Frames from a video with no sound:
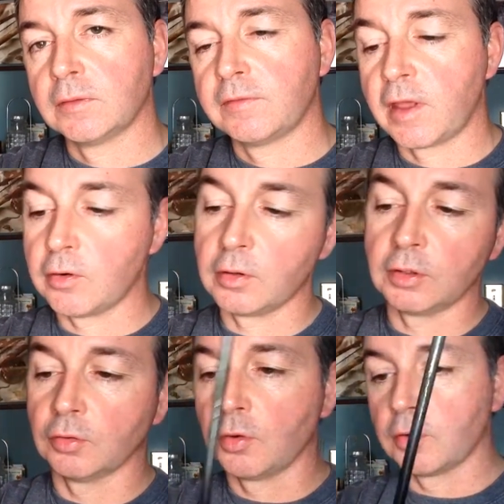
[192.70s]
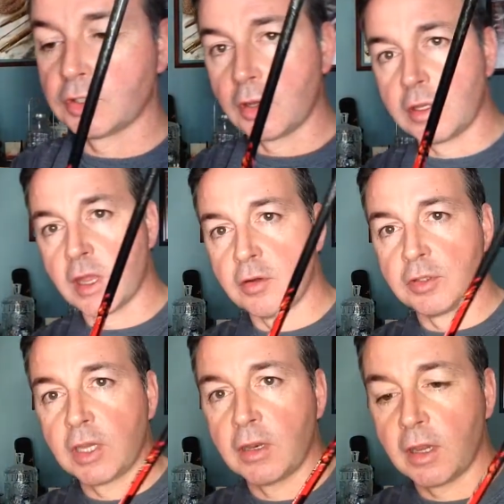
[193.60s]
feather. You'll notice on the other
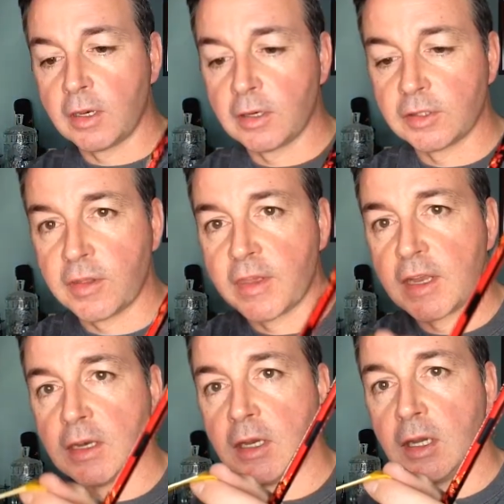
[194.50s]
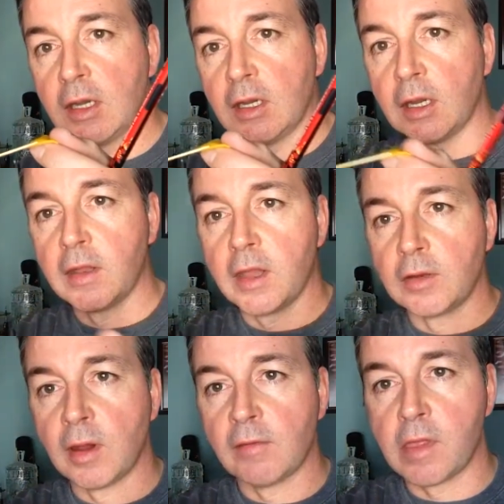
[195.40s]
end it's thin, and then
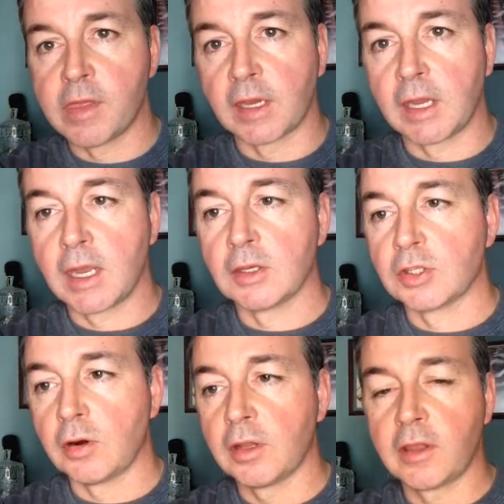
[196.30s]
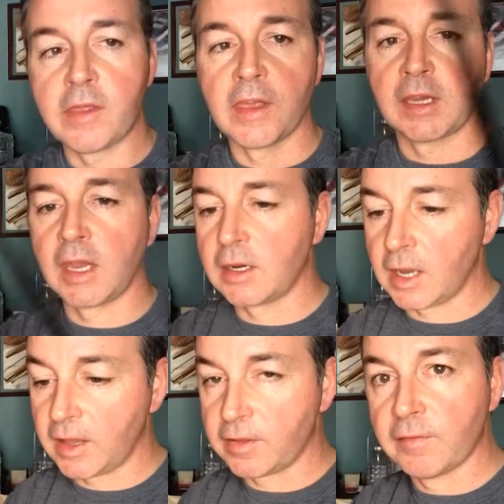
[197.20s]
you have a thick end. Start at the thick end
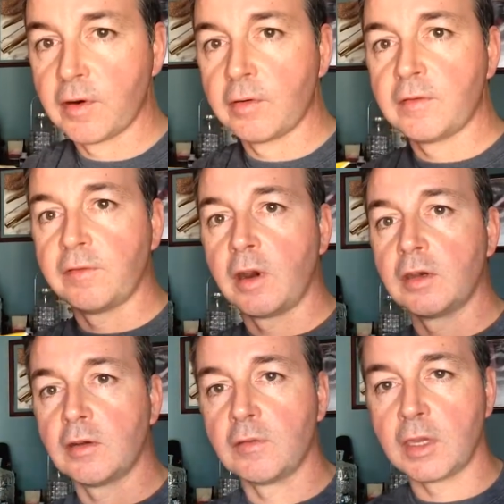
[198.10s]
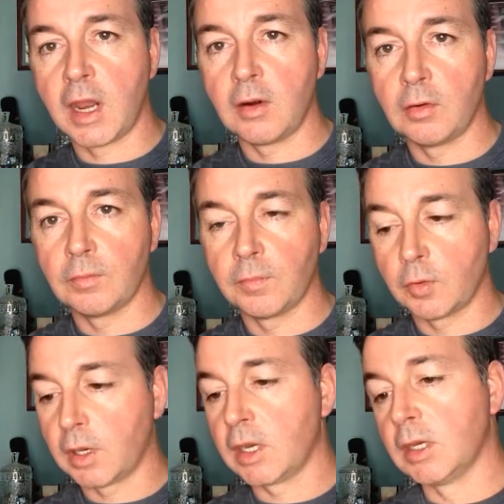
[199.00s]
at the very front of the arrow.
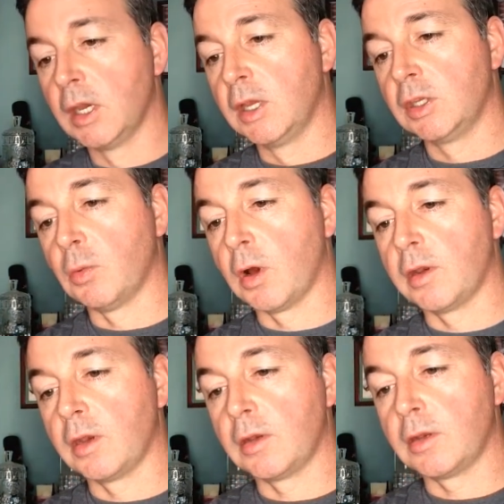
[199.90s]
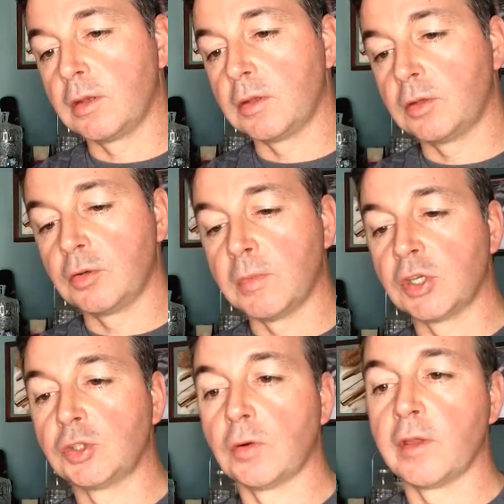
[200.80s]
Okay, you want to
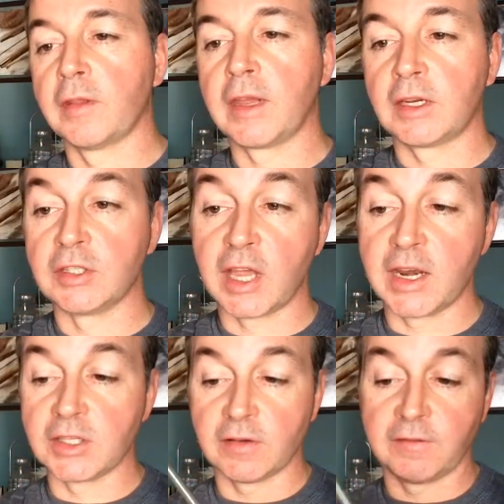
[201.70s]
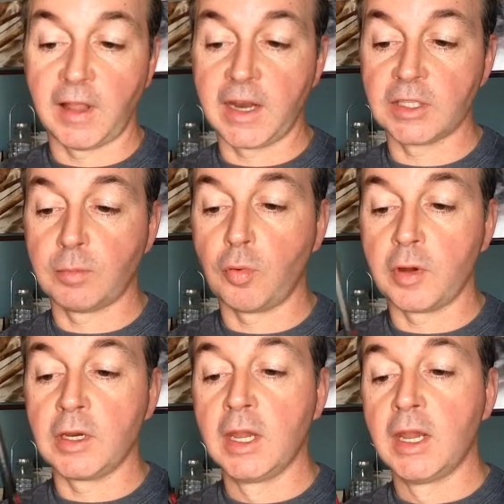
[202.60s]
make sure that, because that is the flattest
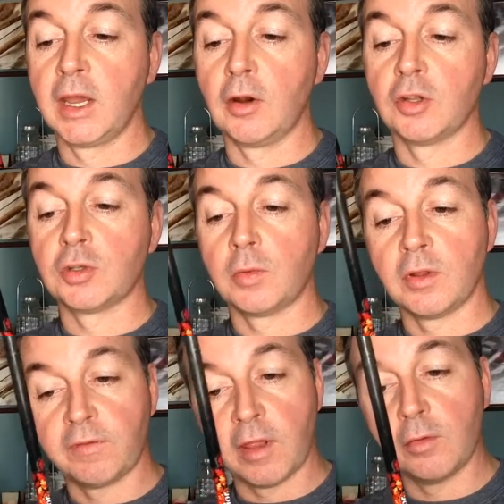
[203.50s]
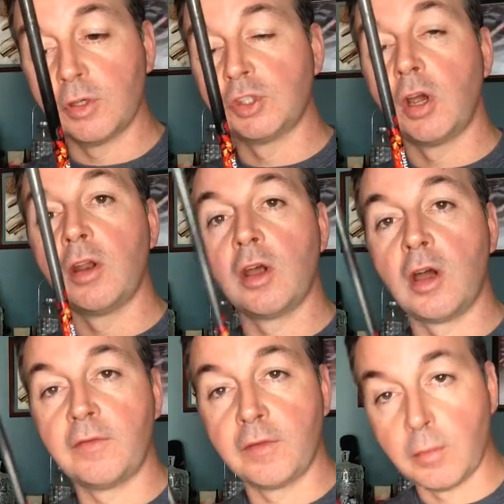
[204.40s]
point, and also when the feather is shot
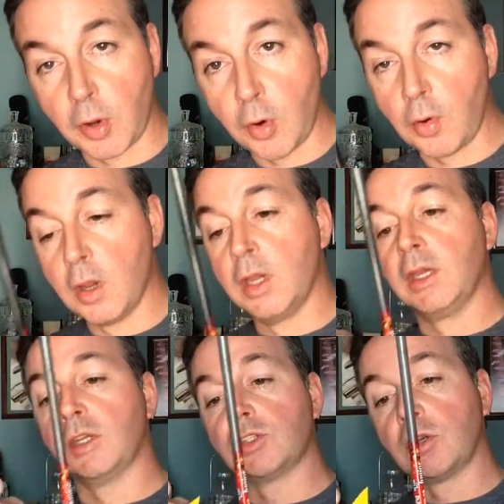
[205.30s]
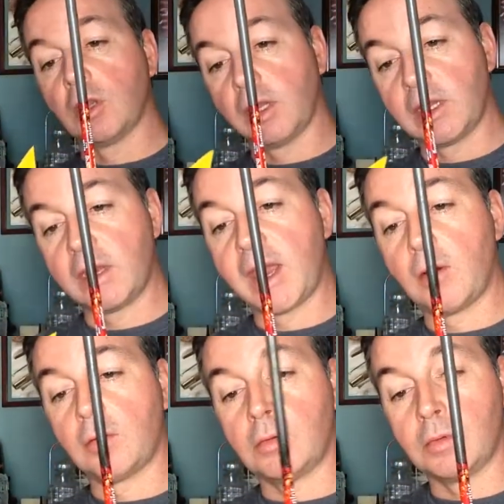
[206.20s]
off the bow, it's going to lay
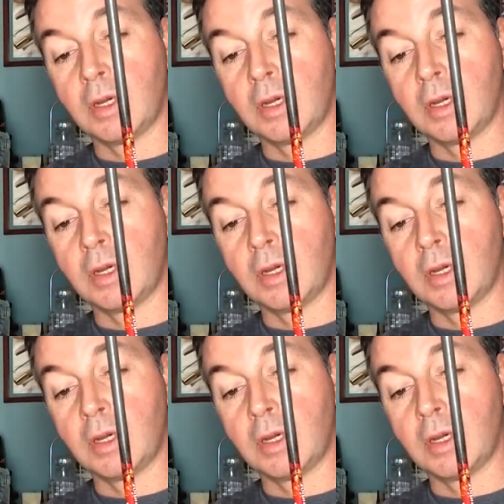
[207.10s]
down